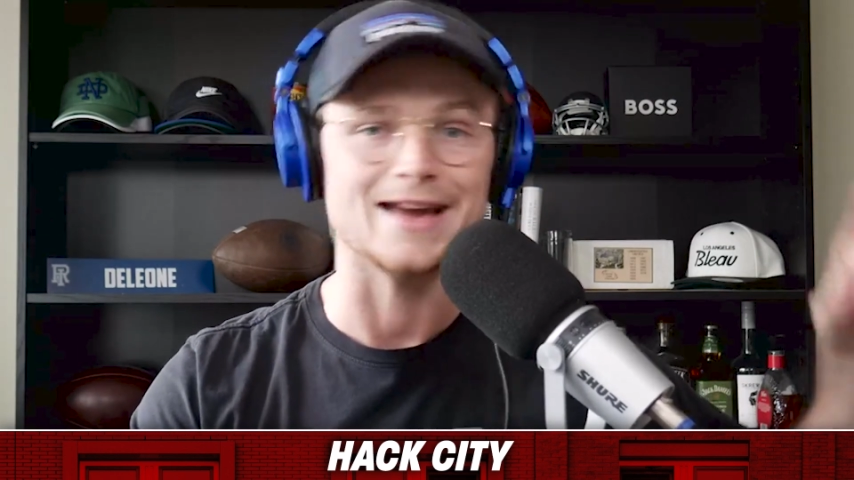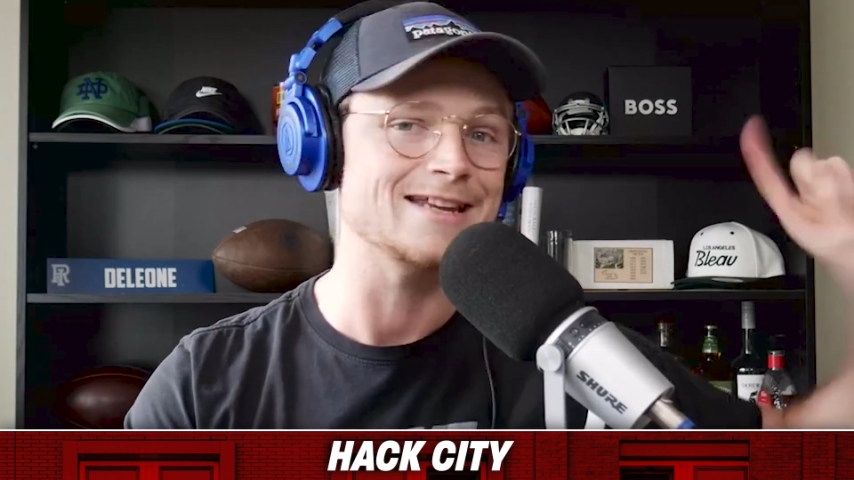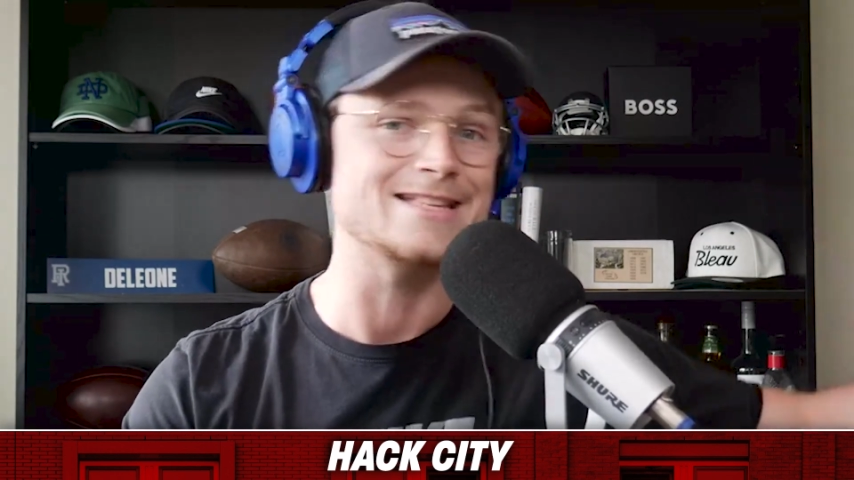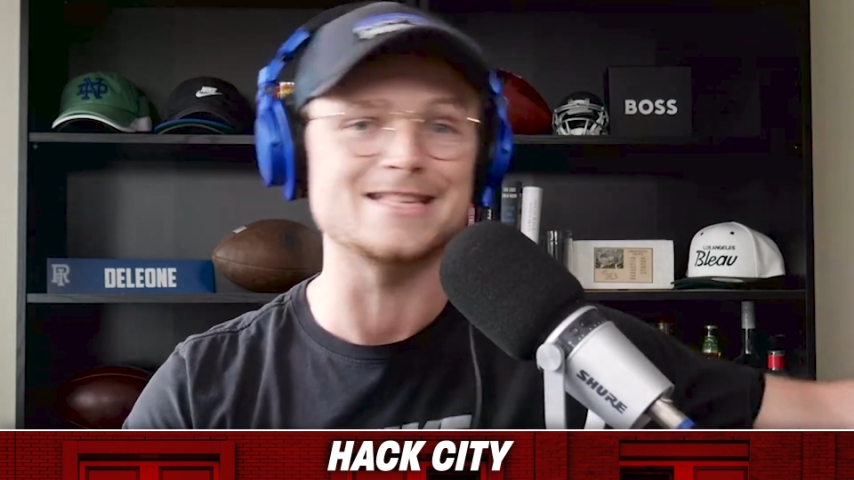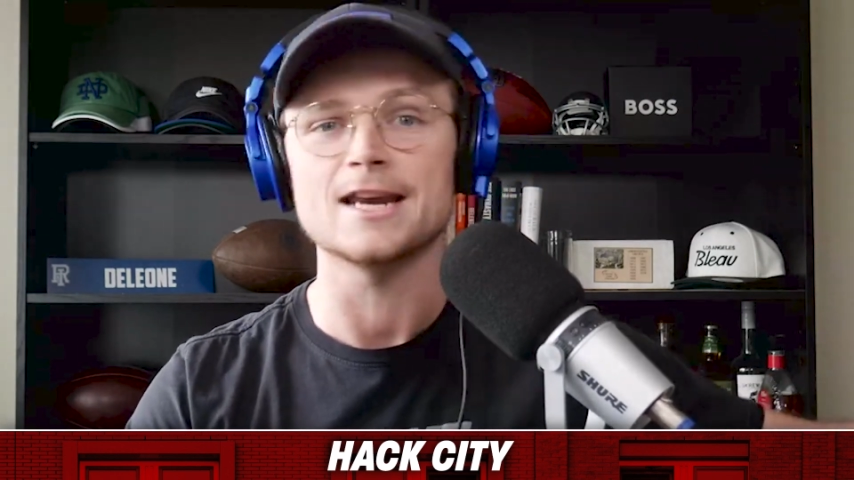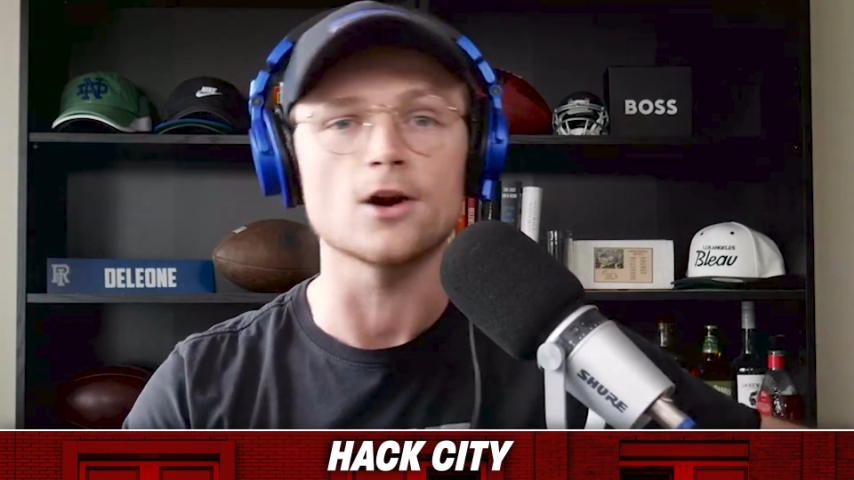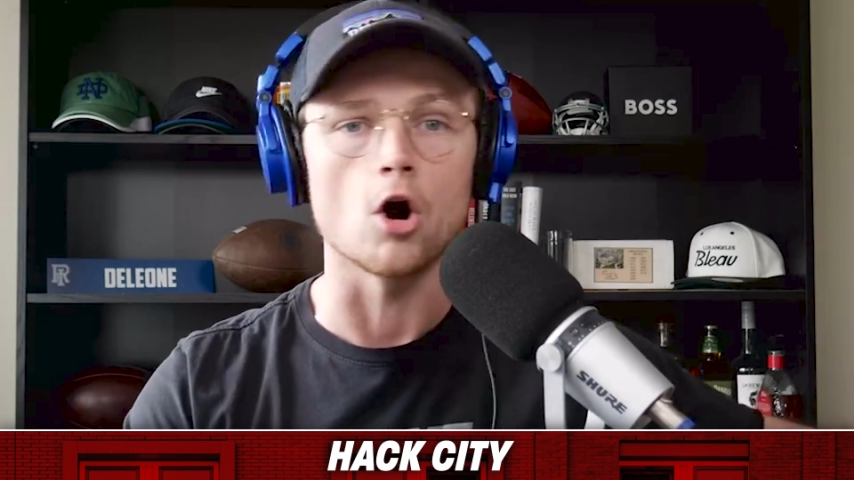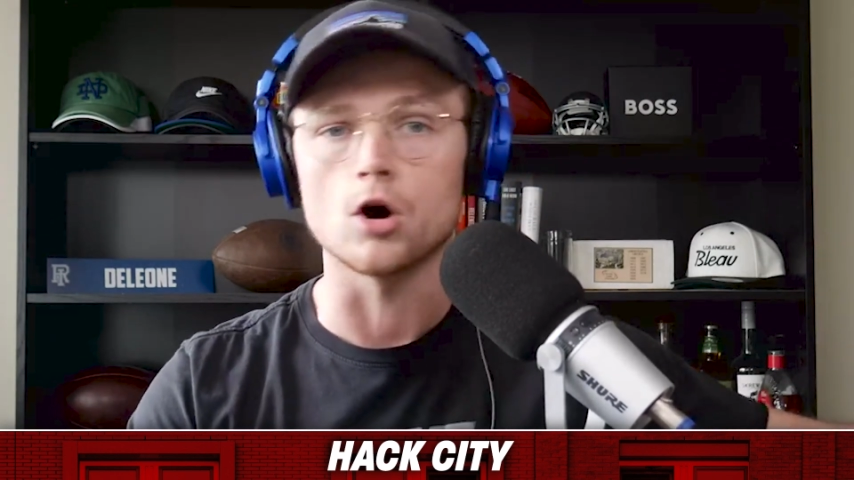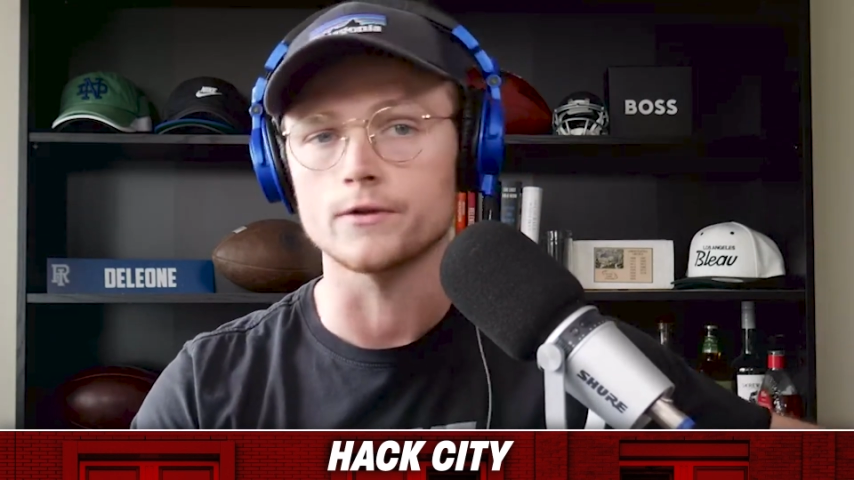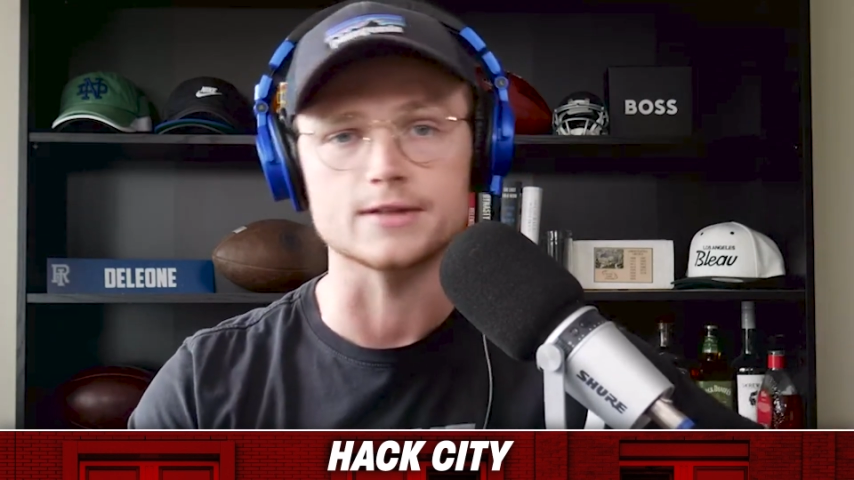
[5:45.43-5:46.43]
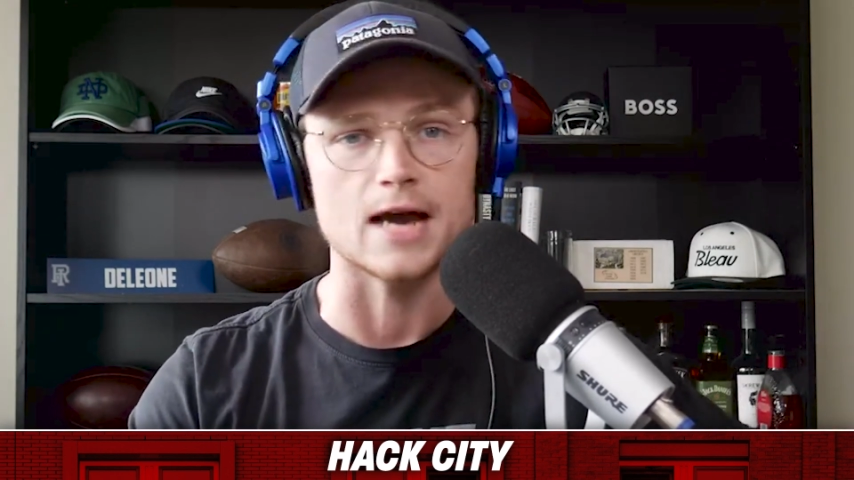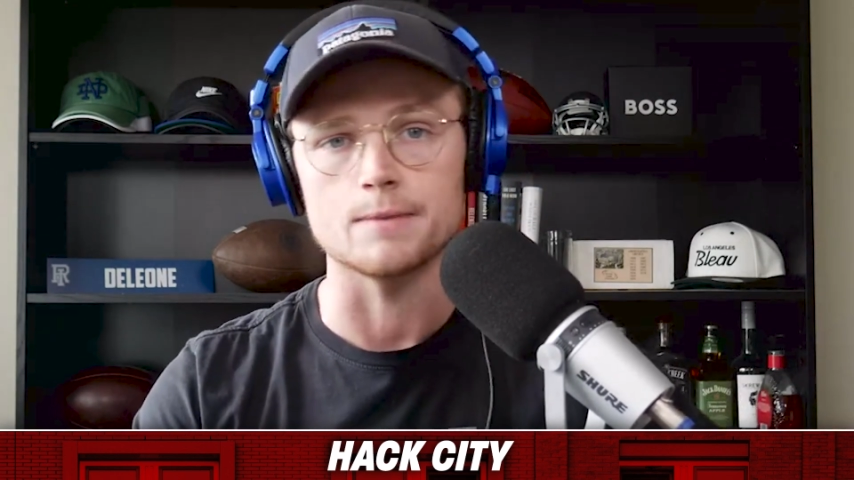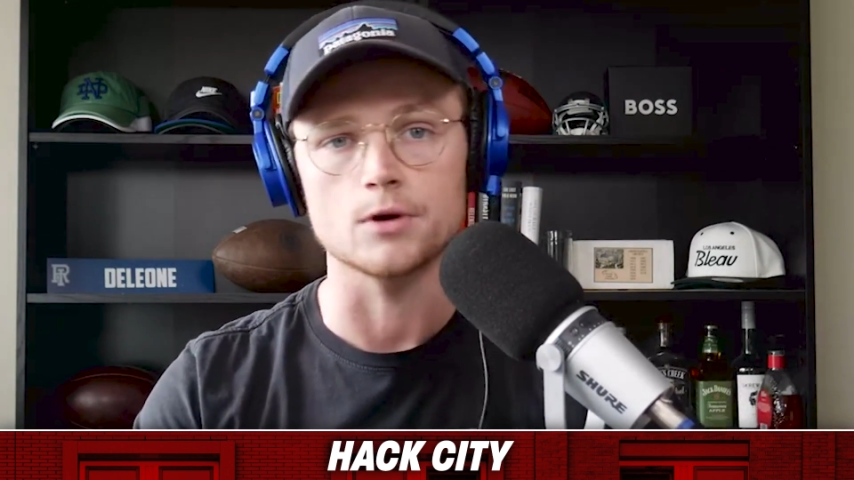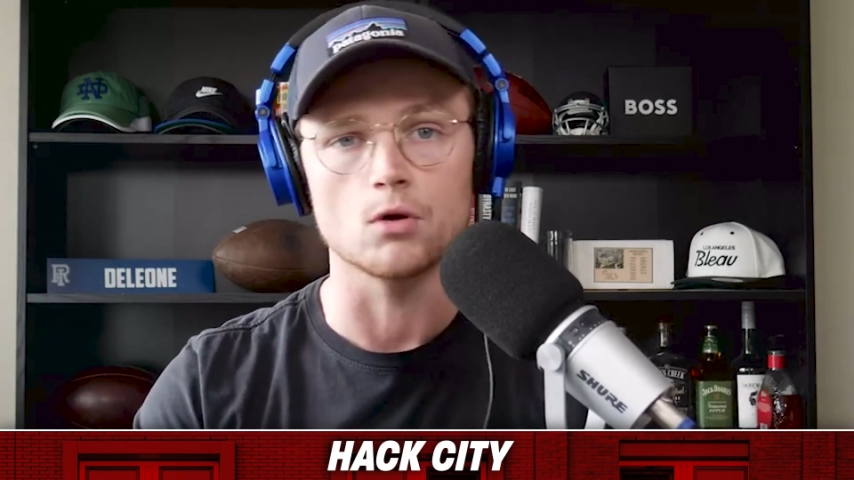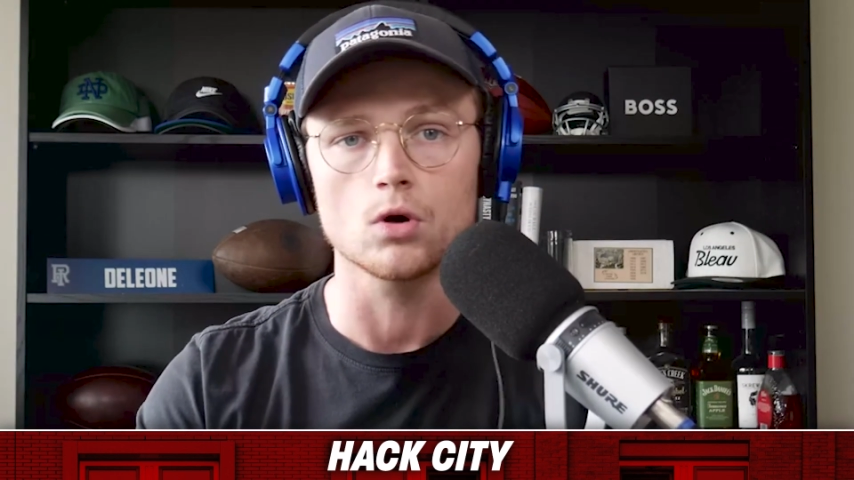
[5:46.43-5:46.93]
and he did it all the
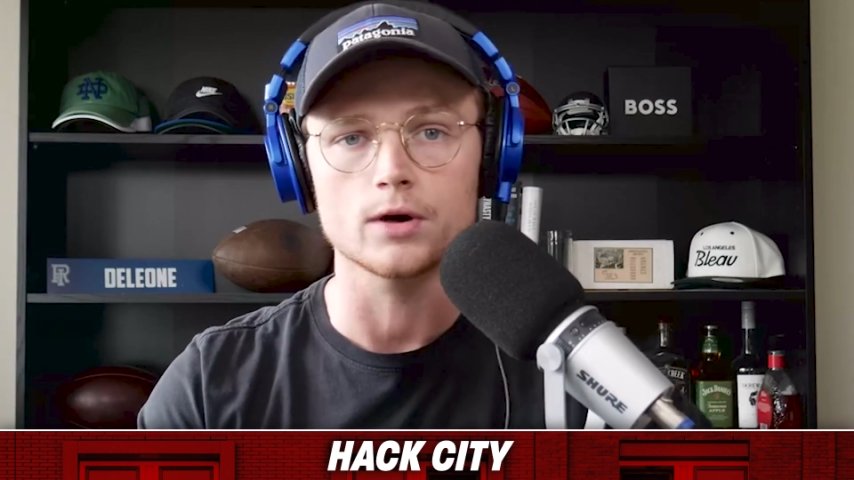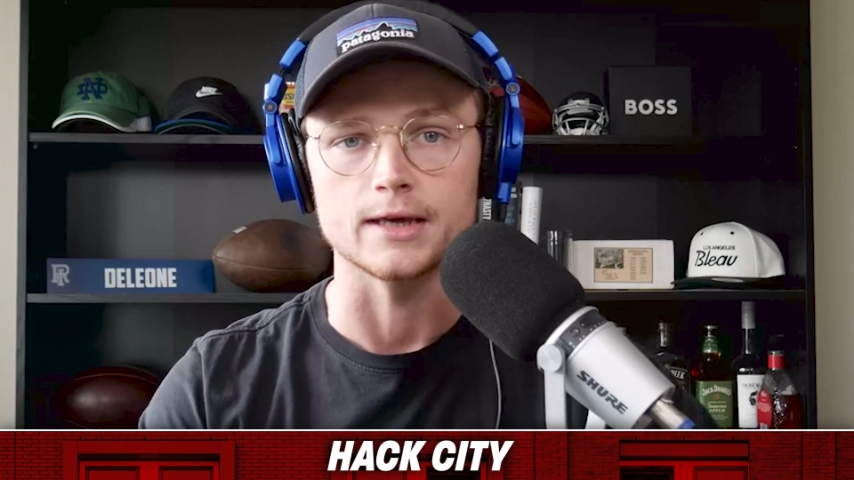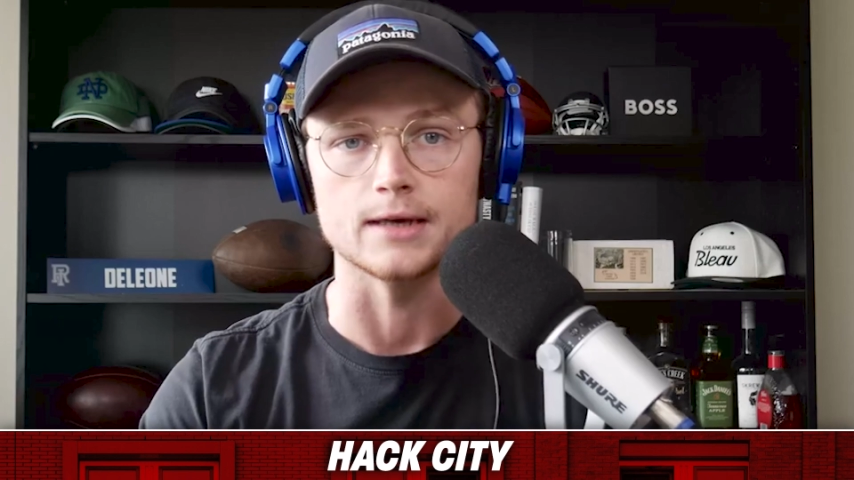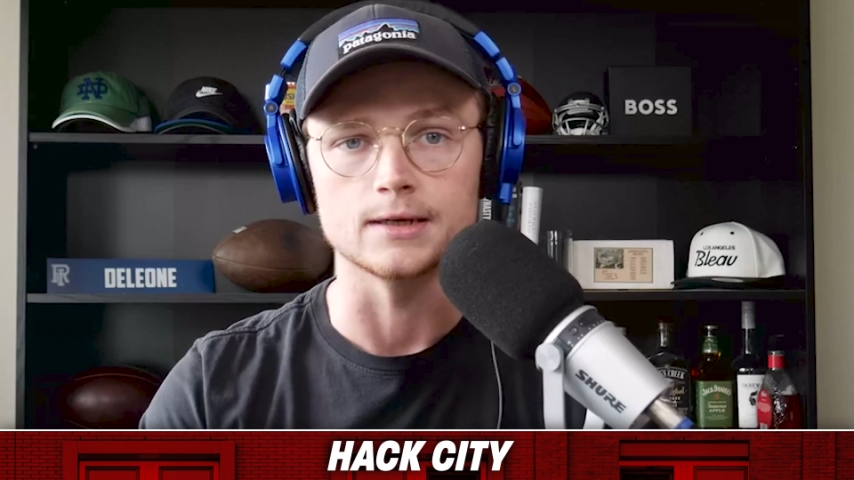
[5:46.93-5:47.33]
time at Oregon.